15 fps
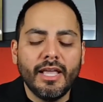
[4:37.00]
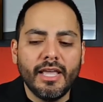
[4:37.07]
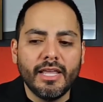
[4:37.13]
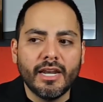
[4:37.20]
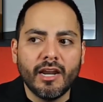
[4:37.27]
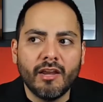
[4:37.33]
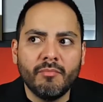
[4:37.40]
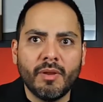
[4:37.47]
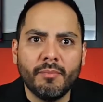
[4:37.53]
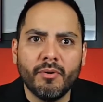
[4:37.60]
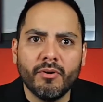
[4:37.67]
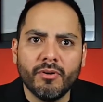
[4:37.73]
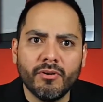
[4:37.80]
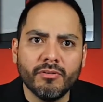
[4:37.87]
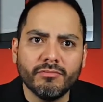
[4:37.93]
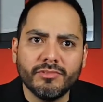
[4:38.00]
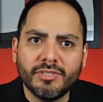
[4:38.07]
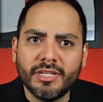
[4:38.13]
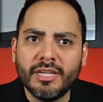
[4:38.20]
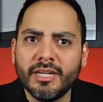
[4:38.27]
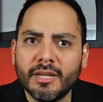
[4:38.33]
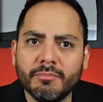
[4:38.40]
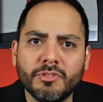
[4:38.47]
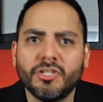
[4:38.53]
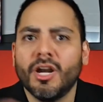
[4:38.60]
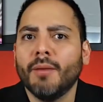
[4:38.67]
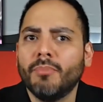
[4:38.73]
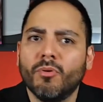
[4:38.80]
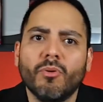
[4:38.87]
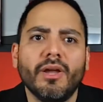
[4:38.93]
and I remember seeing him
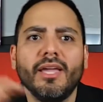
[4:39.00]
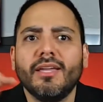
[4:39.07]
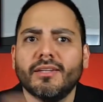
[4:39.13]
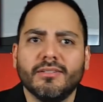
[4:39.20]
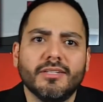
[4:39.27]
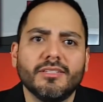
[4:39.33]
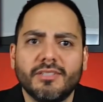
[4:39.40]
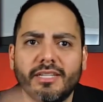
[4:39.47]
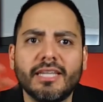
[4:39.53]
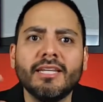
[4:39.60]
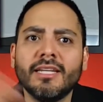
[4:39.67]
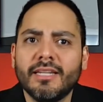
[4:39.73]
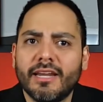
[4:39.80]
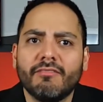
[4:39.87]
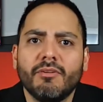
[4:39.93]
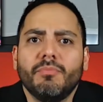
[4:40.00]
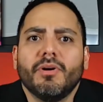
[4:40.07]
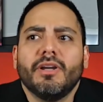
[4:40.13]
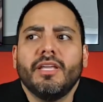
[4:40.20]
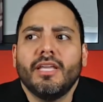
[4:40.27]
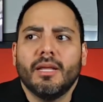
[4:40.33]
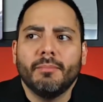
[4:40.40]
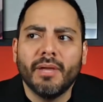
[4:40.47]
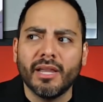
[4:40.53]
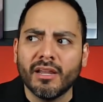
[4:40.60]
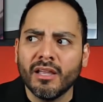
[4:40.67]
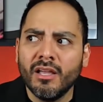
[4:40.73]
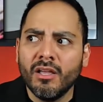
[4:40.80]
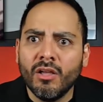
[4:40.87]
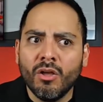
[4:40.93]
chomp away and just eating everybody. And I'm like,
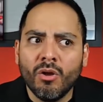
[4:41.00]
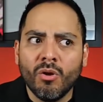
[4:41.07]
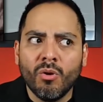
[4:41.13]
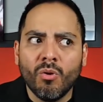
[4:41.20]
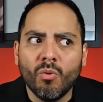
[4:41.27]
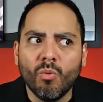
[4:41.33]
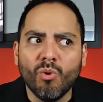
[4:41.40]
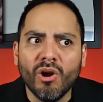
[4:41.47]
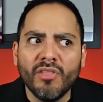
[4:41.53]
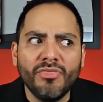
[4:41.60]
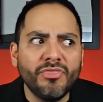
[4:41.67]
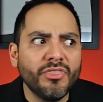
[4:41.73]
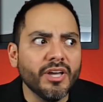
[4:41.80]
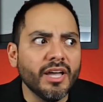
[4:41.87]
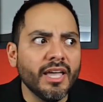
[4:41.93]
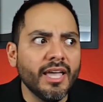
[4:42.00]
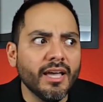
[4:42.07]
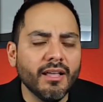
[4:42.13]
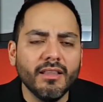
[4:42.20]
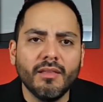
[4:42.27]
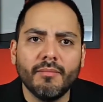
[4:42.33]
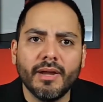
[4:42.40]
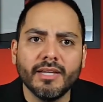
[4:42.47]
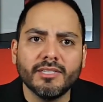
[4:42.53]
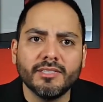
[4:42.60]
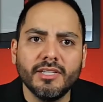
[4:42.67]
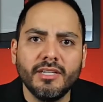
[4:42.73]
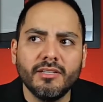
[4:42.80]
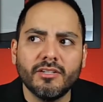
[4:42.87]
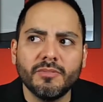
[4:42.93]
what the hell am I
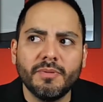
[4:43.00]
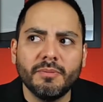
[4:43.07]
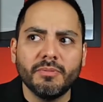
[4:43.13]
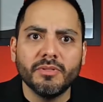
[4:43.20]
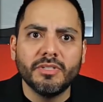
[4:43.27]
seeing? There's people